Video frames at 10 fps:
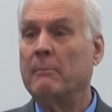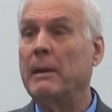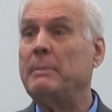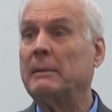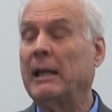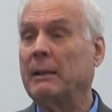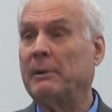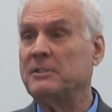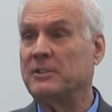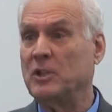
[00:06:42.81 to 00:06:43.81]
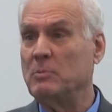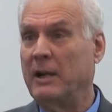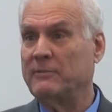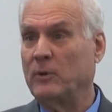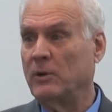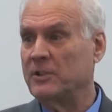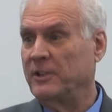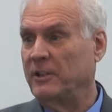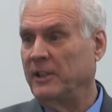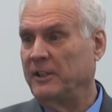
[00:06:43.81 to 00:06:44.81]
maybe like a bunch of two by fours
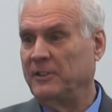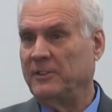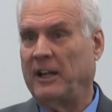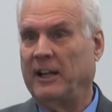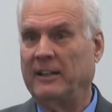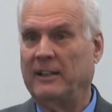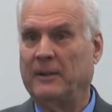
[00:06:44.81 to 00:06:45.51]
turned on their side.